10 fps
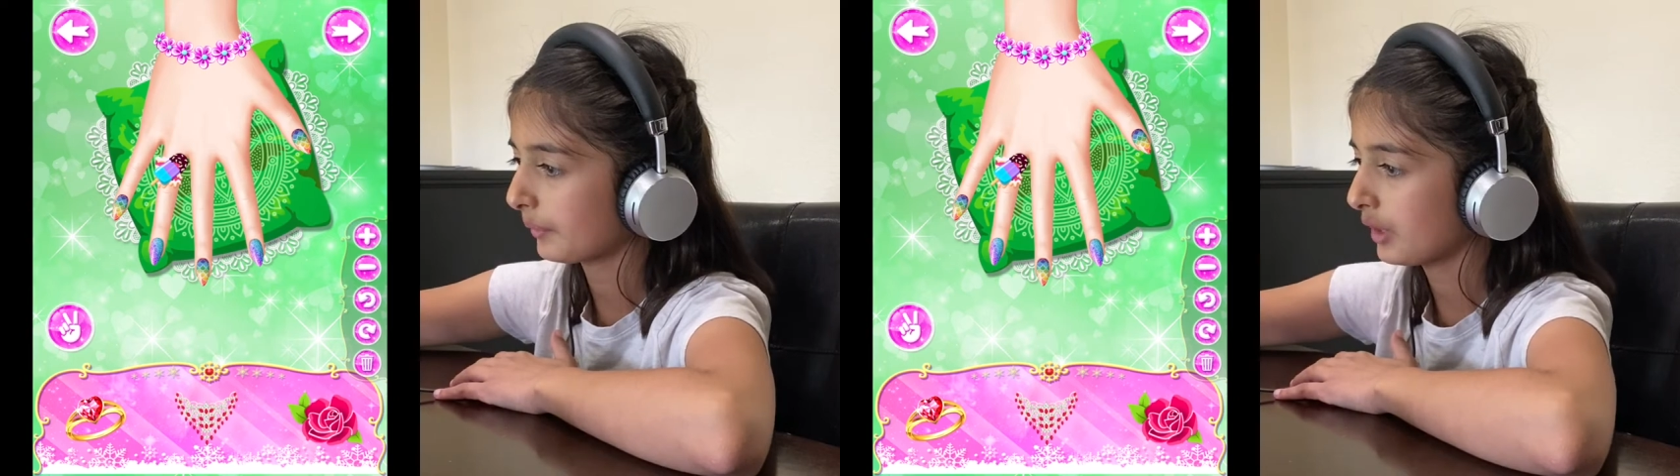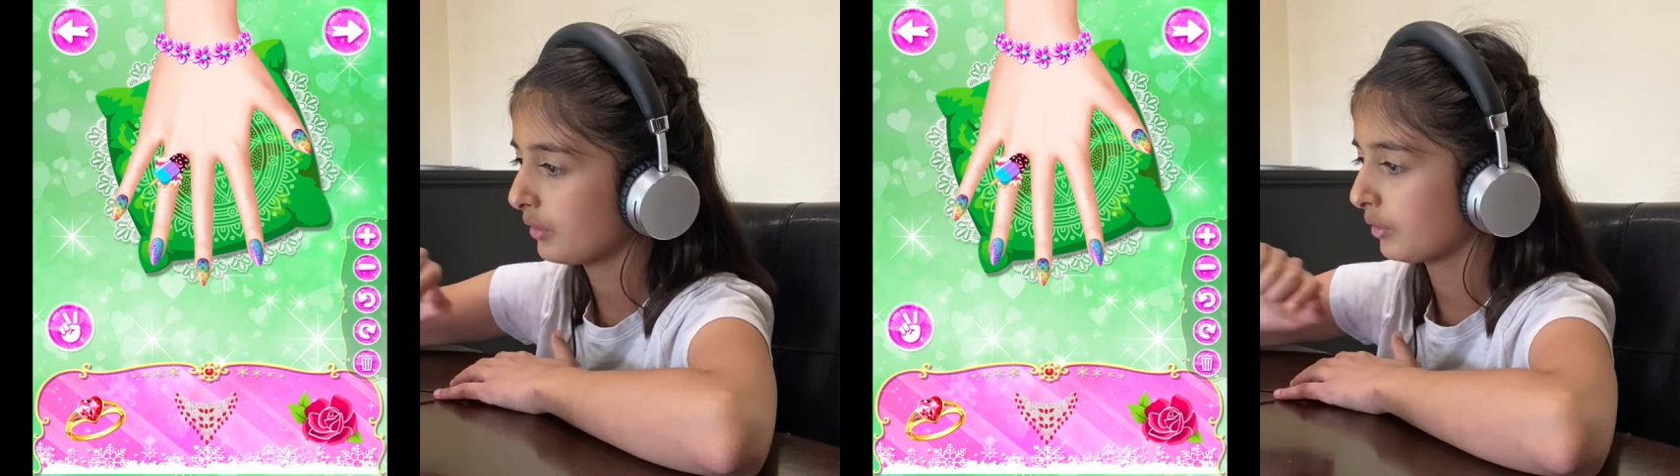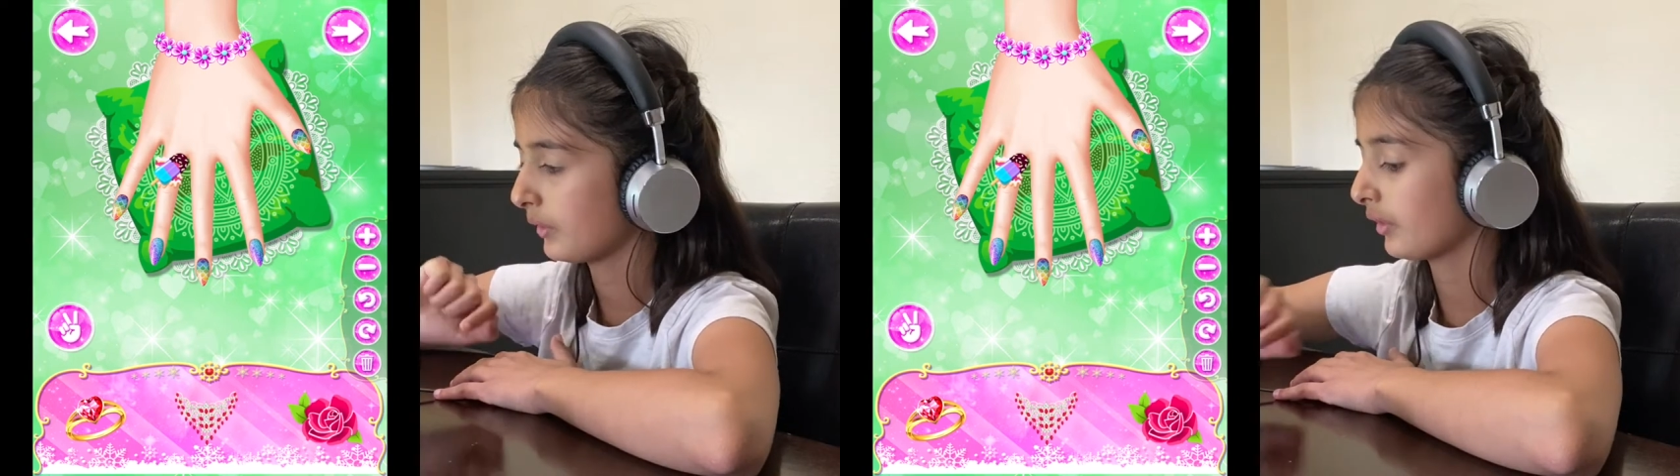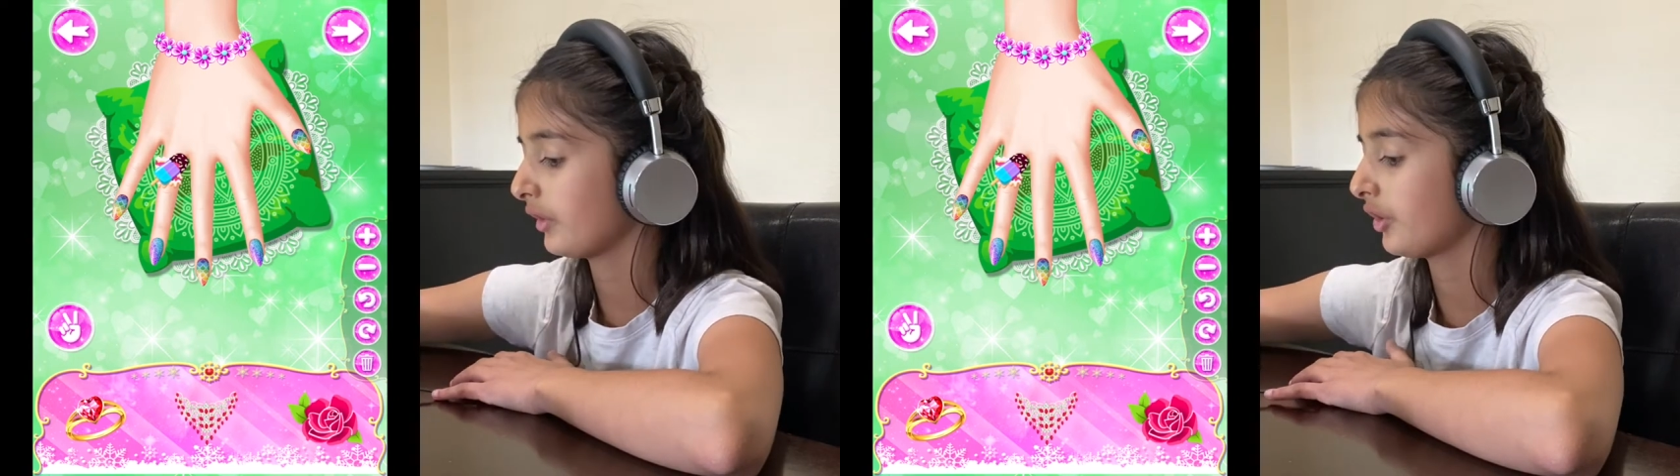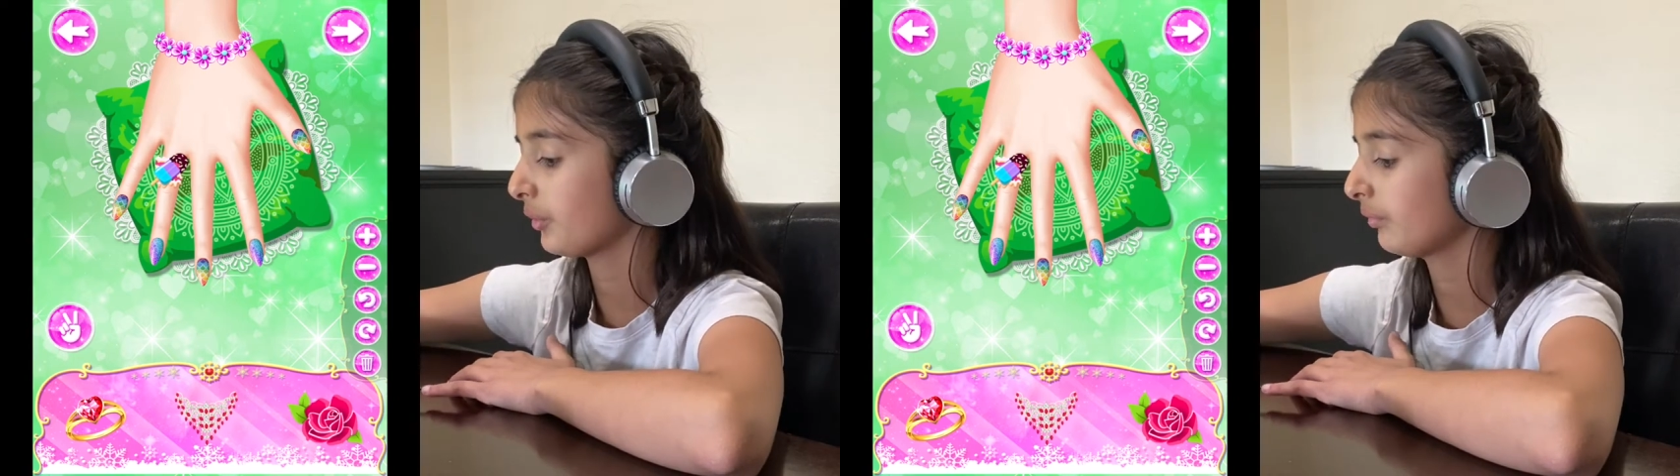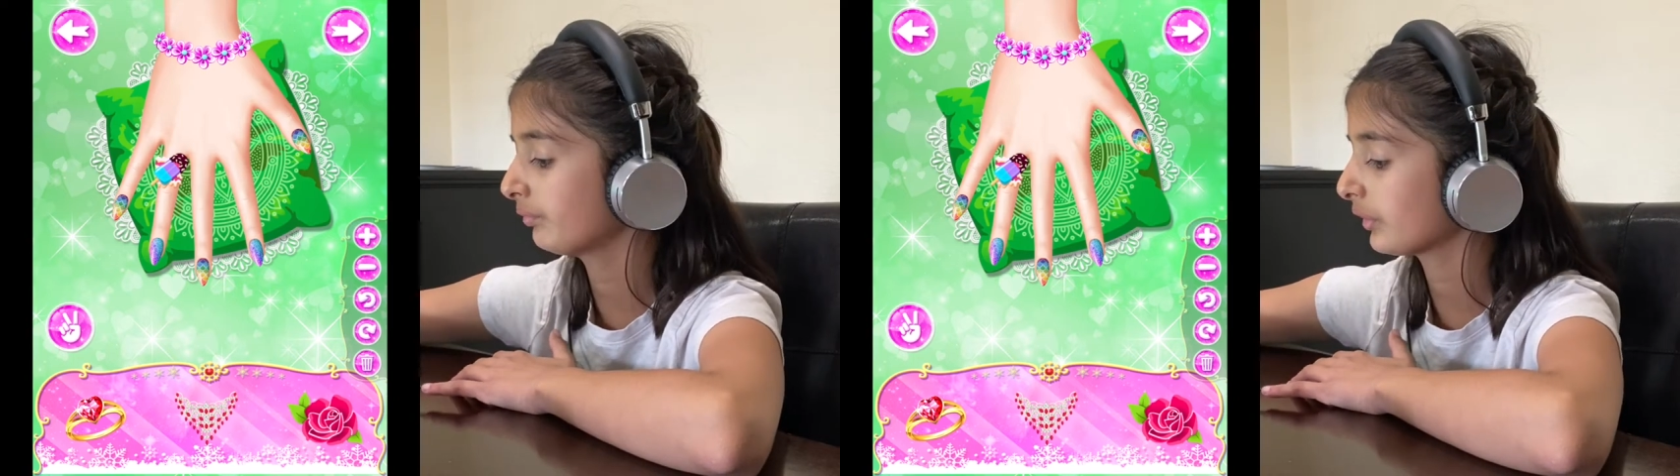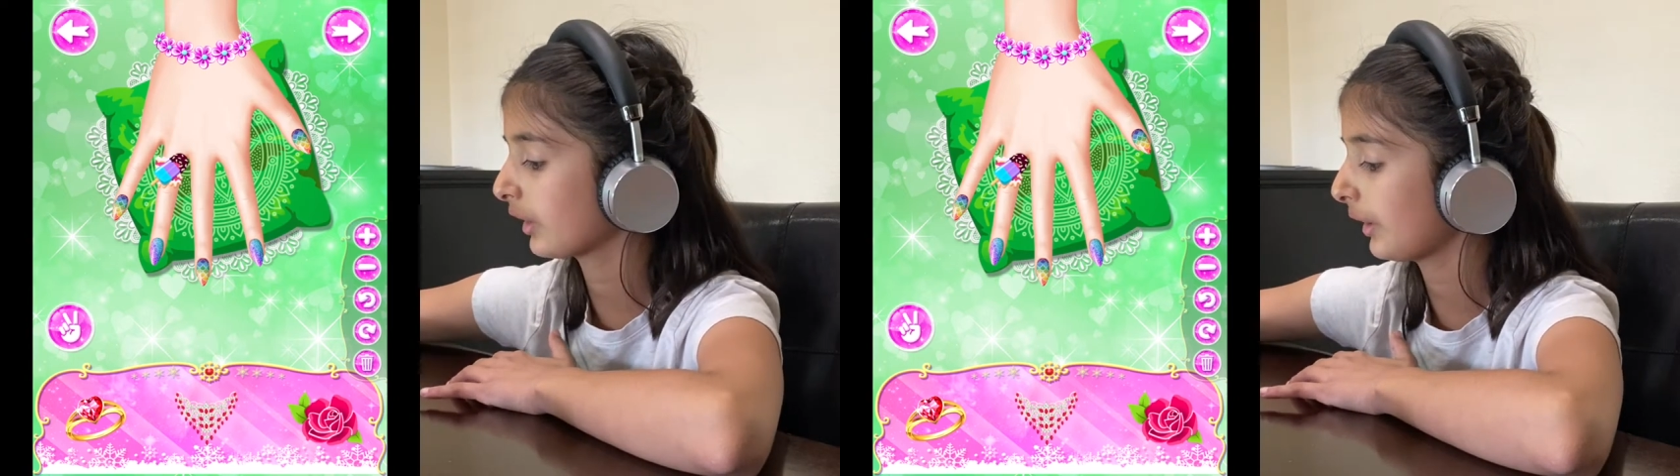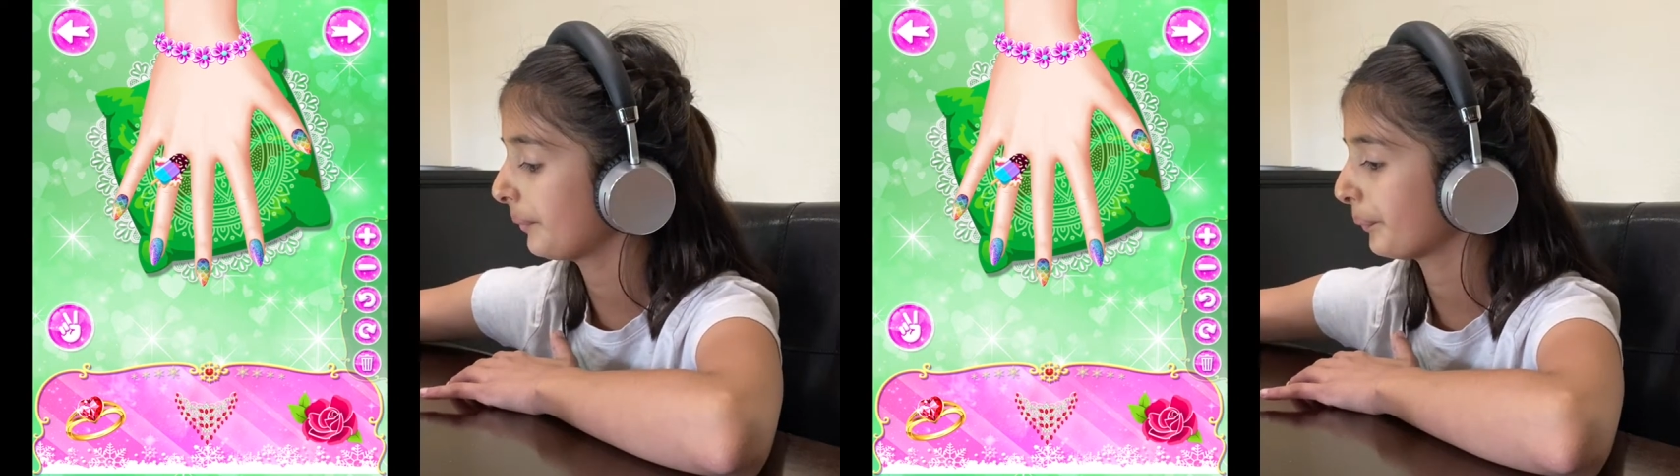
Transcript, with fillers: gonna do it on this one. Okay.